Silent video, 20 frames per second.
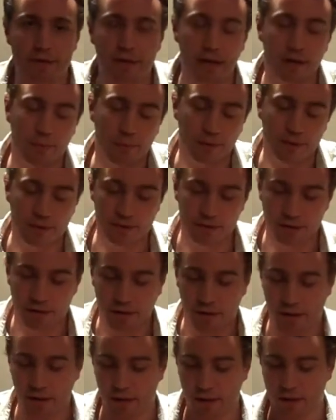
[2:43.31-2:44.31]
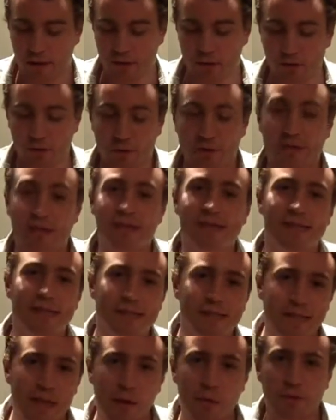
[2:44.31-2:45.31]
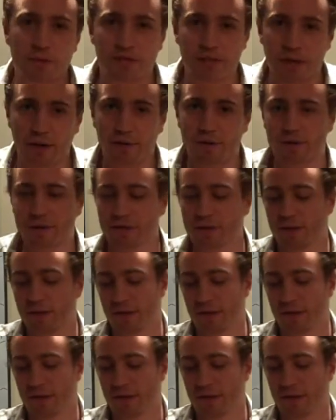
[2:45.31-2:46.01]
Anyways, so let's say sour cherries.